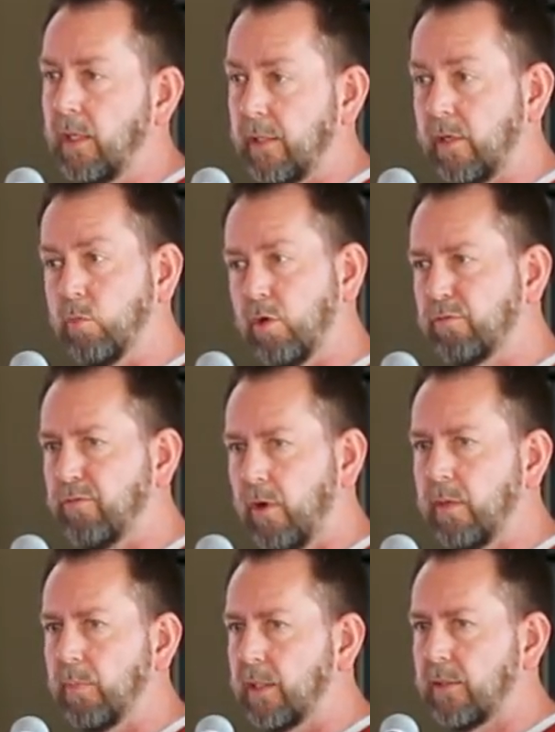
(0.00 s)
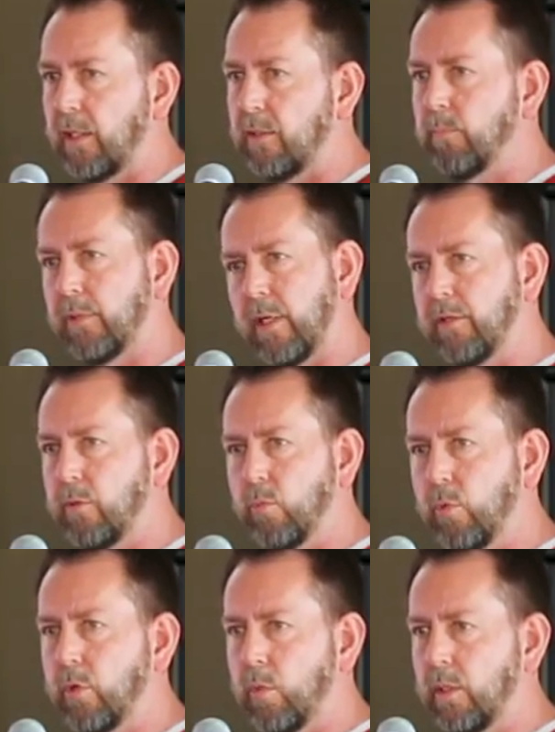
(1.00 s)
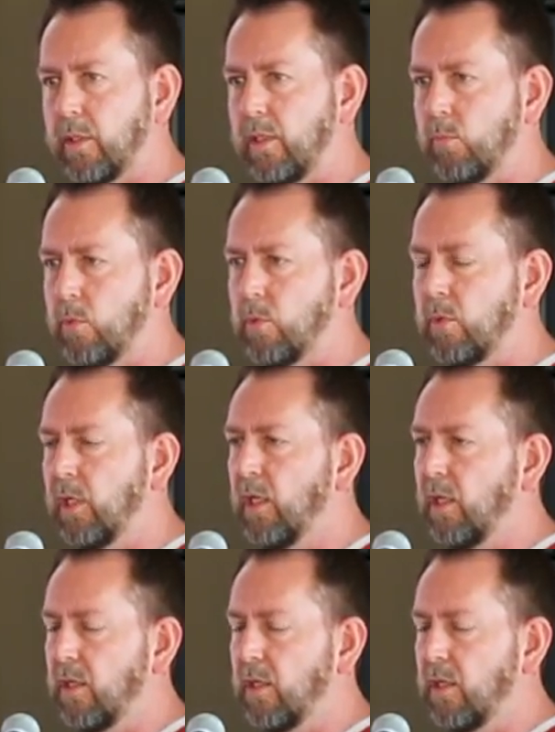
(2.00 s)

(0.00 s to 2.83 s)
And they worked fine back then, but they don't work well anymore.